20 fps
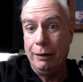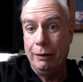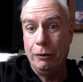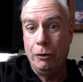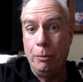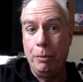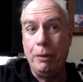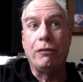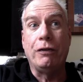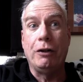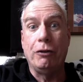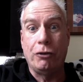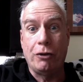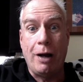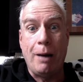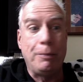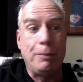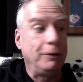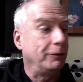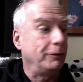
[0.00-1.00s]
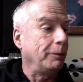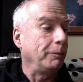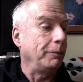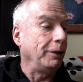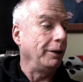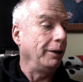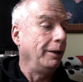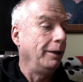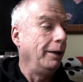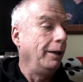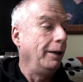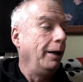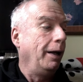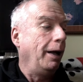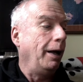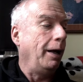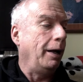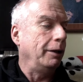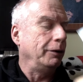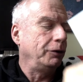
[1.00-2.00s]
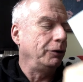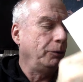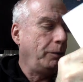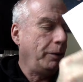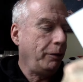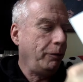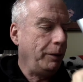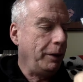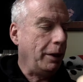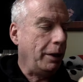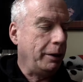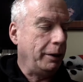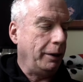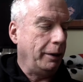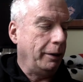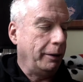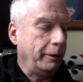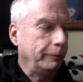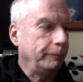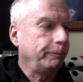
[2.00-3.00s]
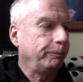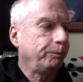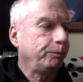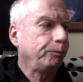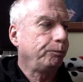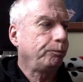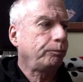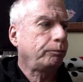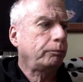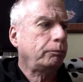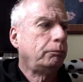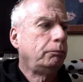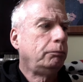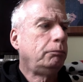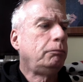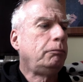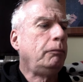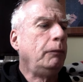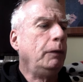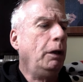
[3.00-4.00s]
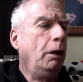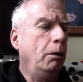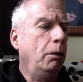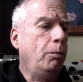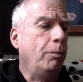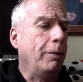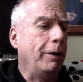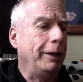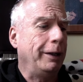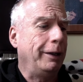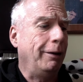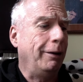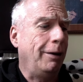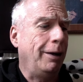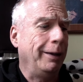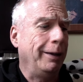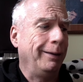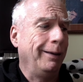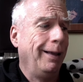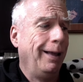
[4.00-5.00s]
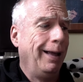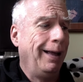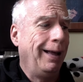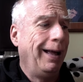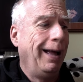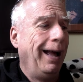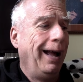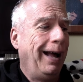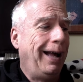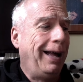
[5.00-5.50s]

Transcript: Could be a finished copy of something. Uh, so what have we got here? Oh my god!